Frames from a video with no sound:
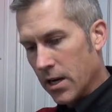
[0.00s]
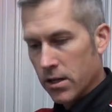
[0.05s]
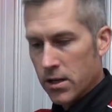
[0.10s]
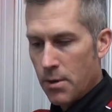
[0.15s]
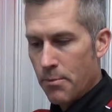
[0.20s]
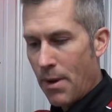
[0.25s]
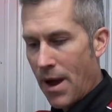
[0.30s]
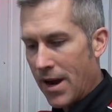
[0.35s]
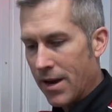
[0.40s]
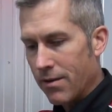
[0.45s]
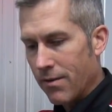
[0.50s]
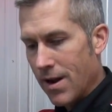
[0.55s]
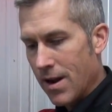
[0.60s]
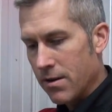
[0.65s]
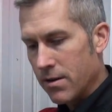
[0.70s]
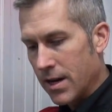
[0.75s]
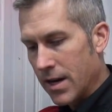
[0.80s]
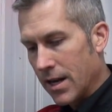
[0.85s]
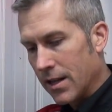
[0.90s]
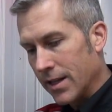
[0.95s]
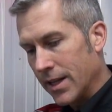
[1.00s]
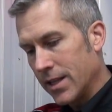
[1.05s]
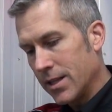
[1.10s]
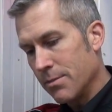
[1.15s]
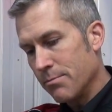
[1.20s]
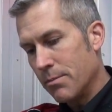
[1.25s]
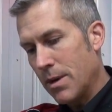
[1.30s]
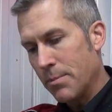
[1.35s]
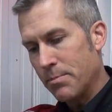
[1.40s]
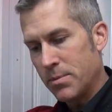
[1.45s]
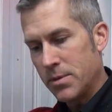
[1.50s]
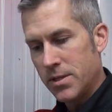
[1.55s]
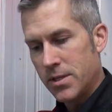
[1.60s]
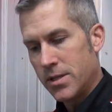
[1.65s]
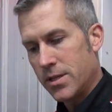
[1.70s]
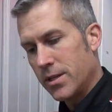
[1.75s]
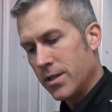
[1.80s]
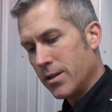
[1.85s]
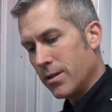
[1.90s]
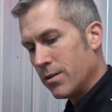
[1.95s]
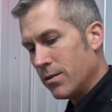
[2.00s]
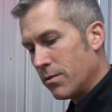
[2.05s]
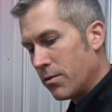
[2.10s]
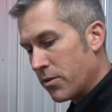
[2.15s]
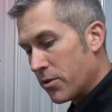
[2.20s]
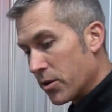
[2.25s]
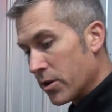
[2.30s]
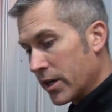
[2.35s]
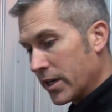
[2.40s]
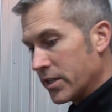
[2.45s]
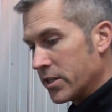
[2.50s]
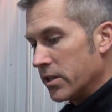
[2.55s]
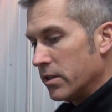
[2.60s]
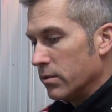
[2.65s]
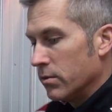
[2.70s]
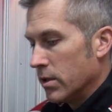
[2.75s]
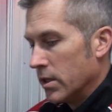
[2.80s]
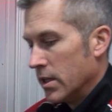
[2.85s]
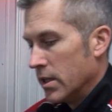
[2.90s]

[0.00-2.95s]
I'll come back around and I'll hit them up to 32.